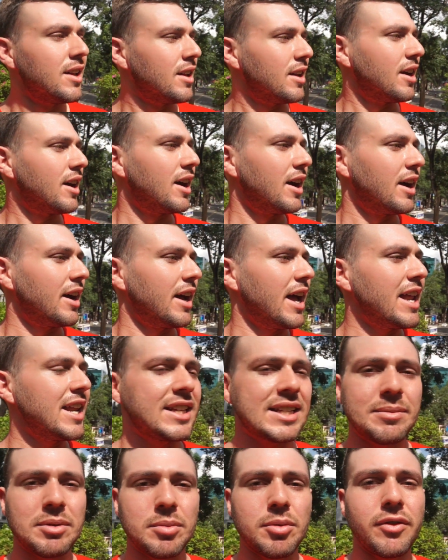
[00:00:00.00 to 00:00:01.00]

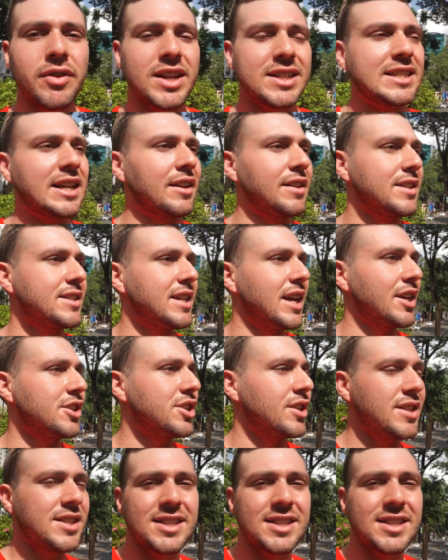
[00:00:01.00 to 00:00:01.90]
anytime you're moving to Southeast Asia,